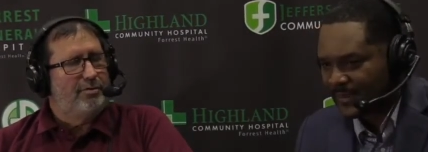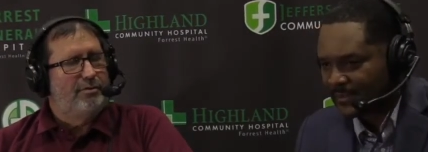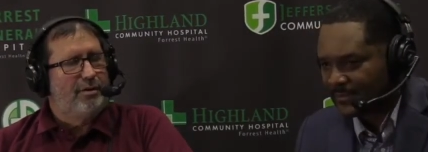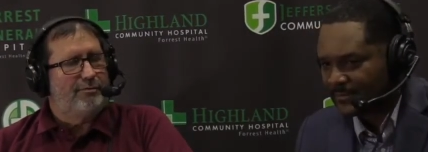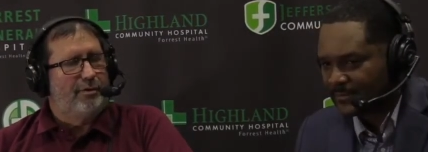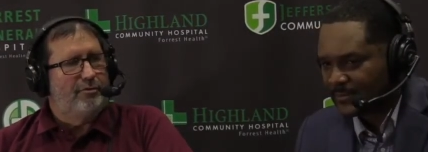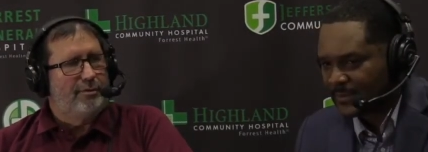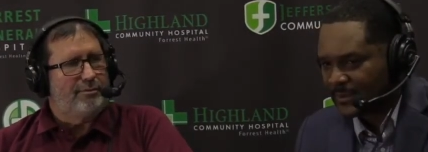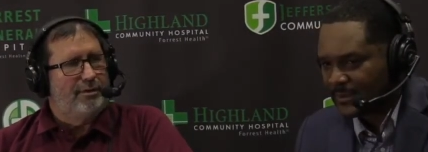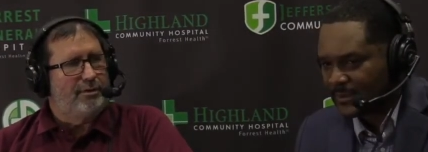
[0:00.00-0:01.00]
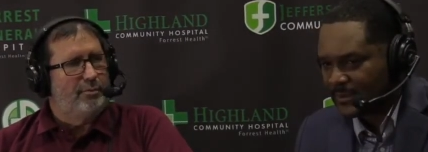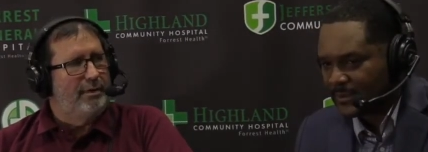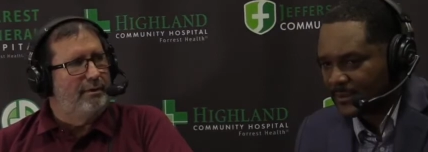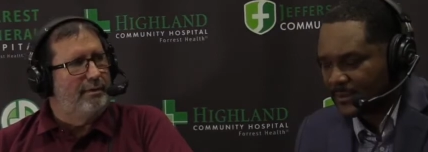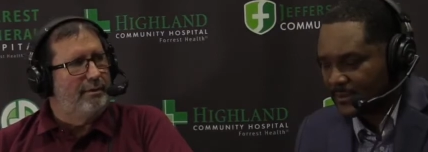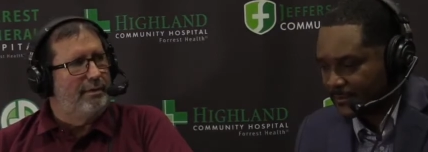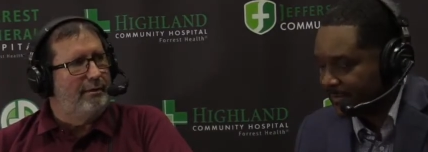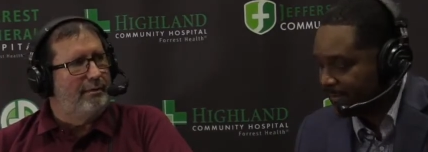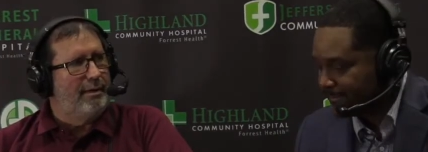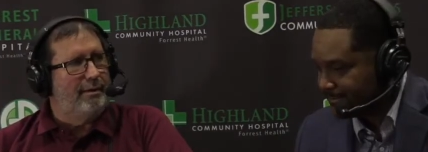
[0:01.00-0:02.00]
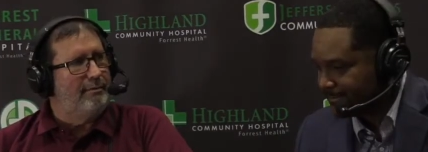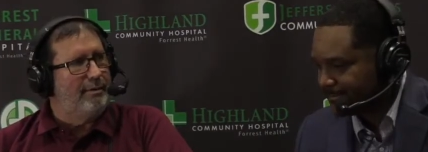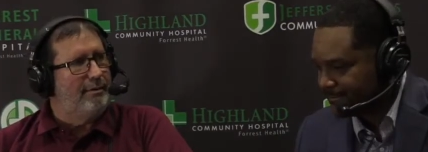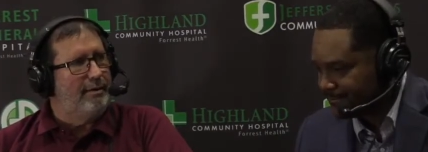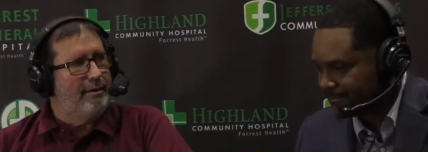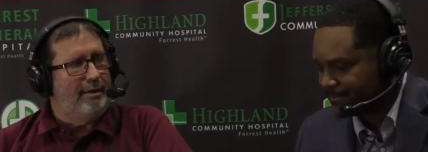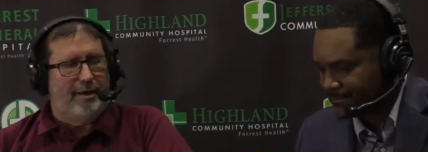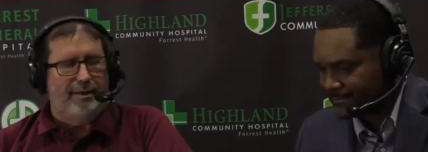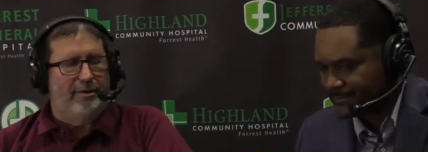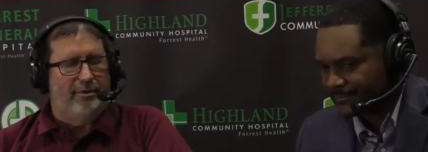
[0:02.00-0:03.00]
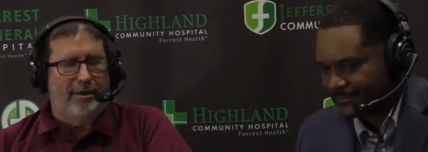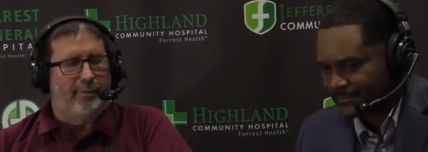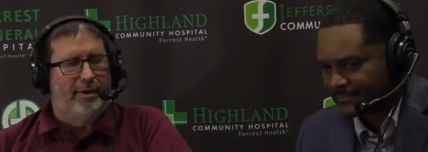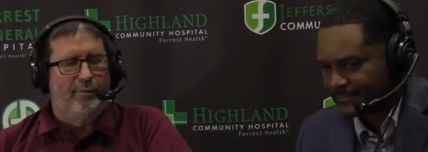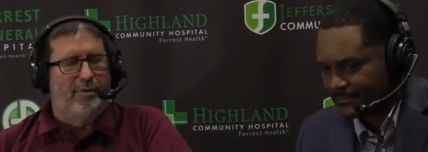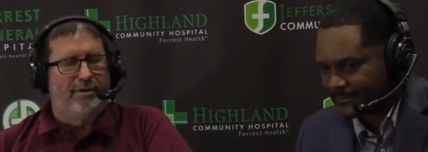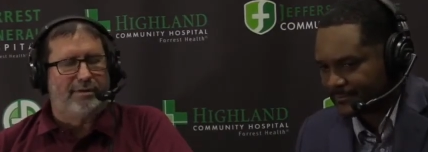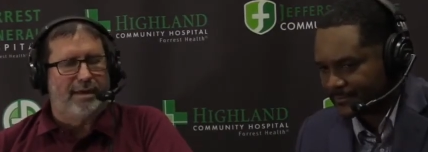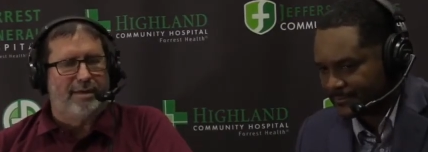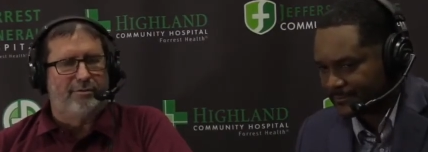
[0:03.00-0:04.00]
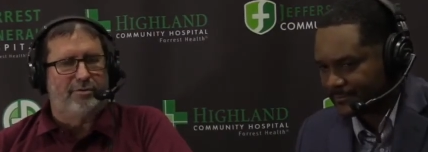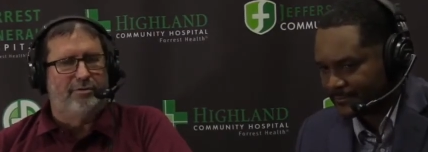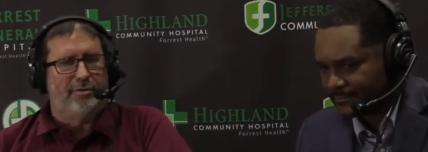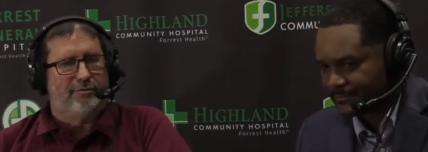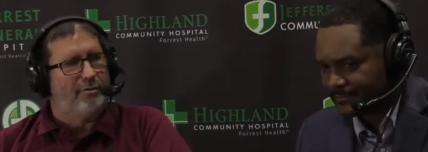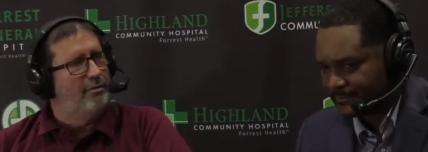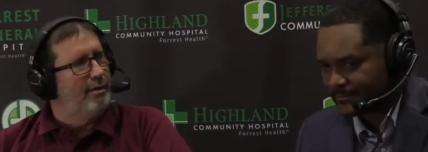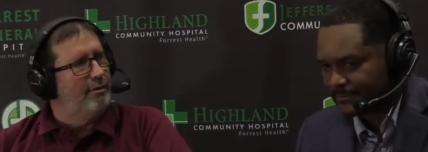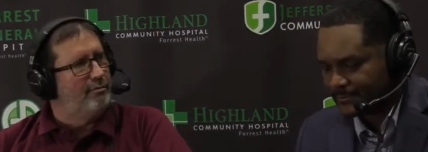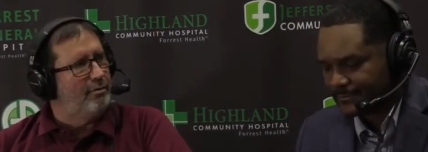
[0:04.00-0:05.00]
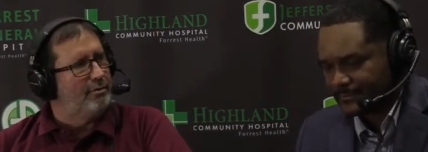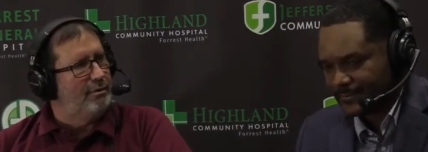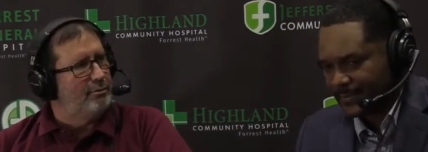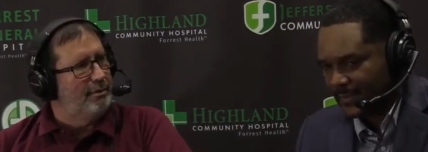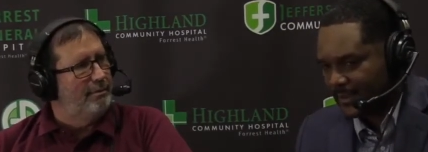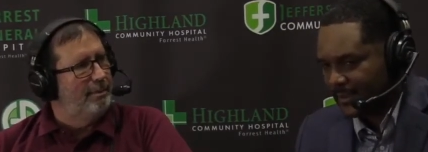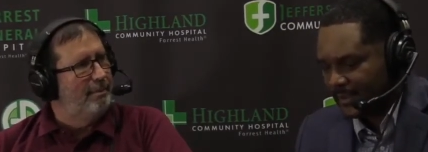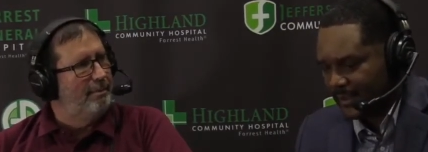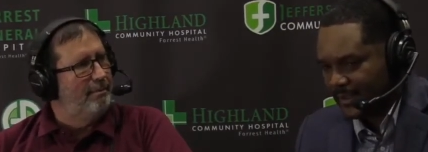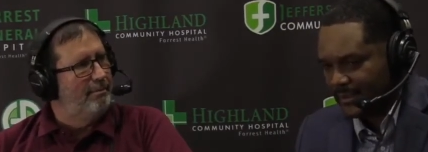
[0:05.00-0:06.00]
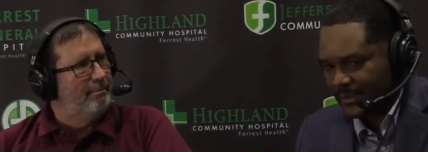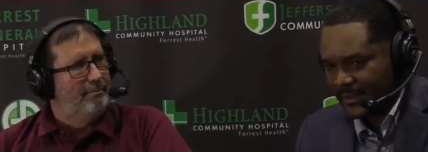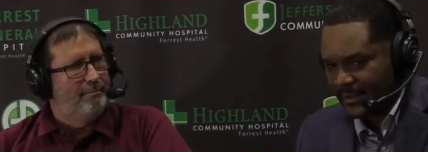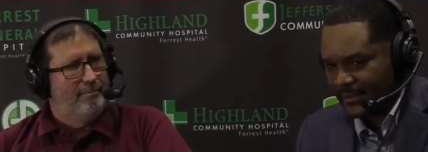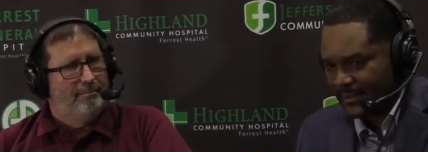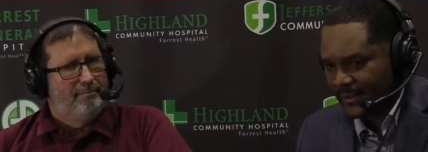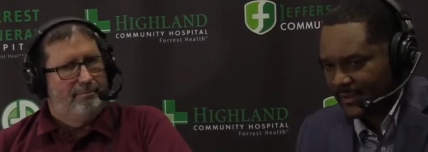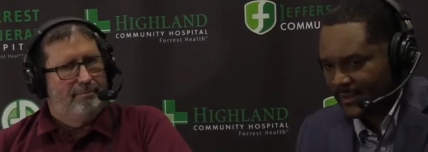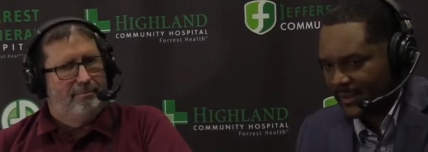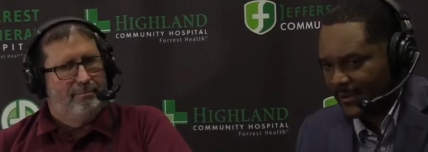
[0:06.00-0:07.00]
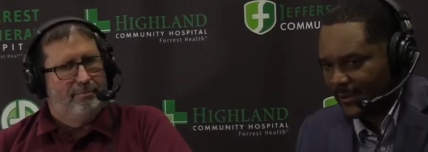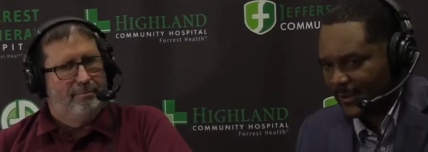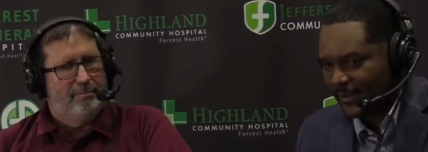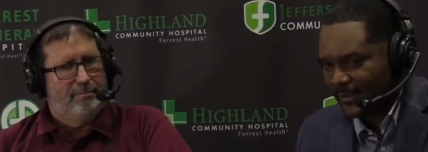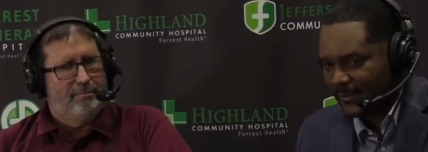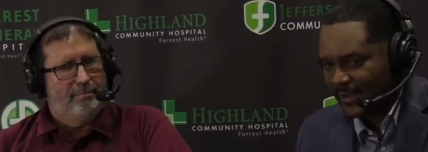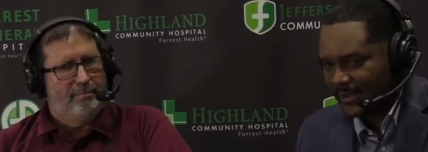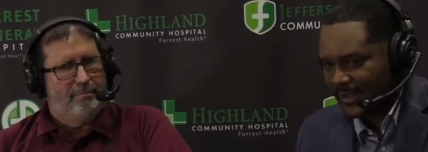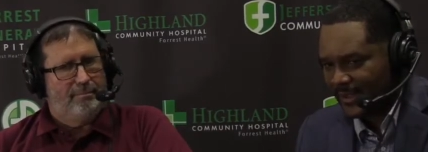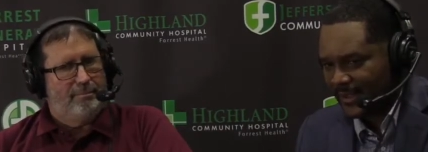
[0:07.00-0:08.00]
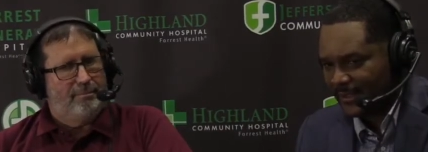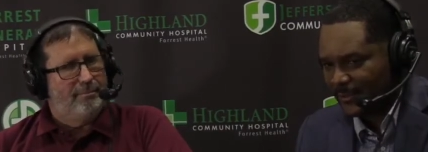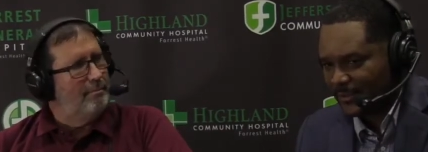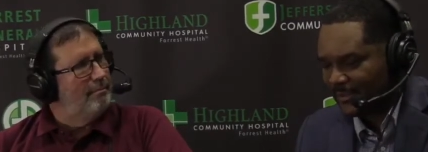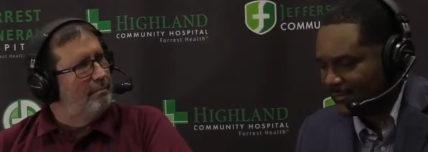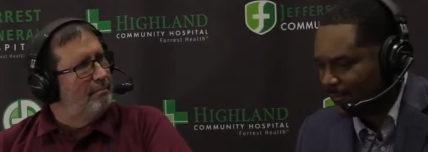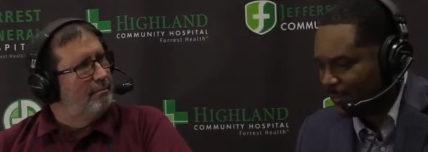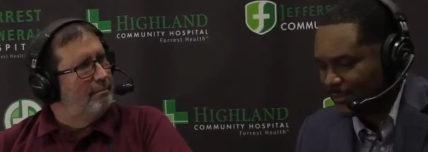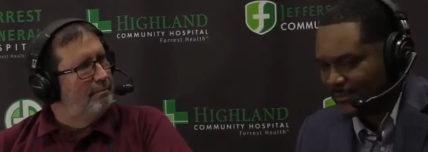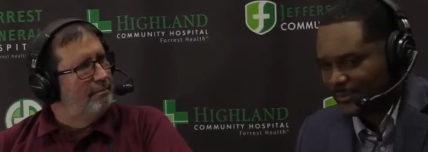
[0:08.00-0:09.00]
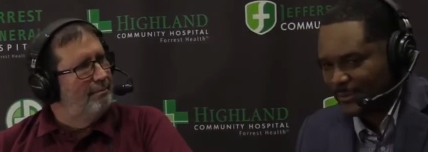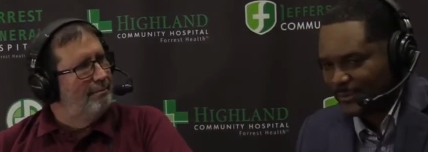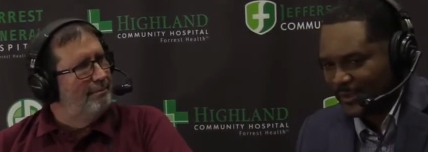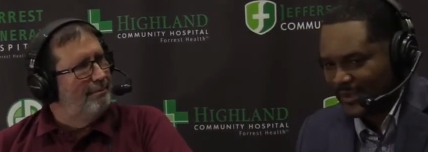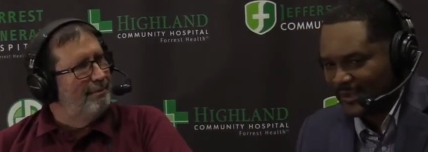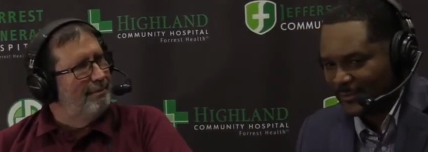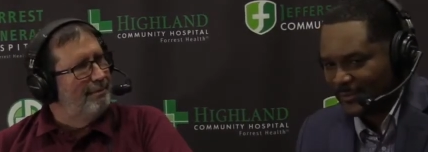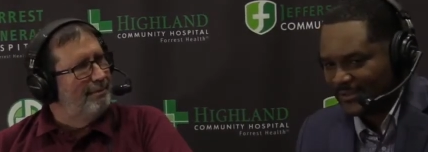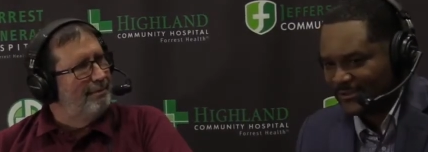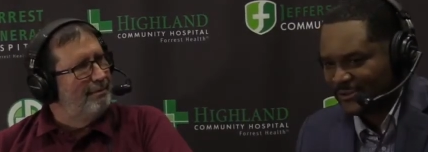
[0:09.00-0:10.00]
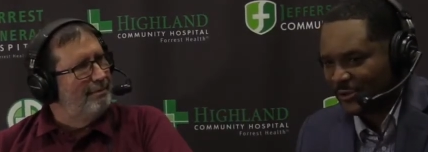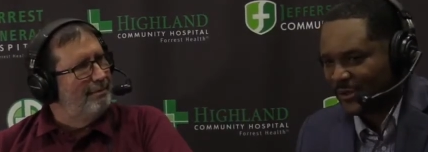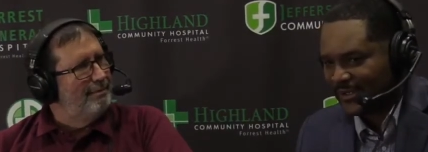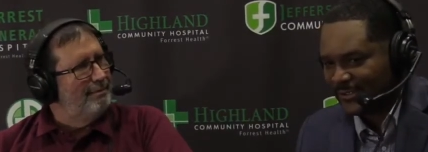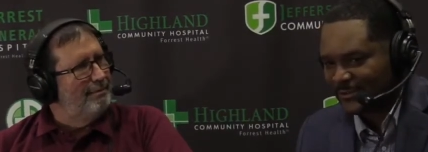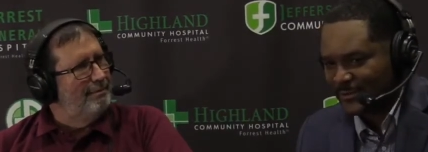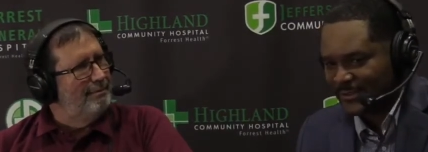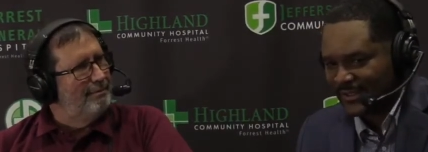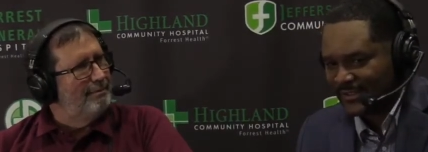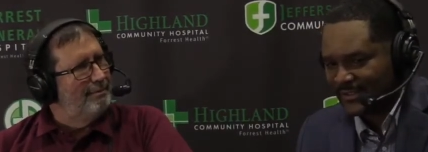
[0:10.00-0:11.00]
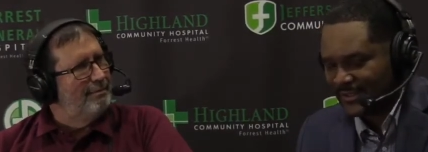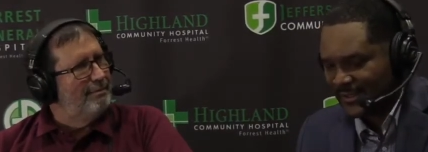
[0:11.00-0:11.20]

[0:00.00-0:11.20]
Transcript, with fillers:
Speaker 1: two tough road trips next week. Can't can't. I know you got to play one at a time. But two tough road games for us next week.
Speaker 2: Yeah, yeah, yeah. They are, but but I, I don't want to look forward to them. You know, I kind of want to enjoy this one and.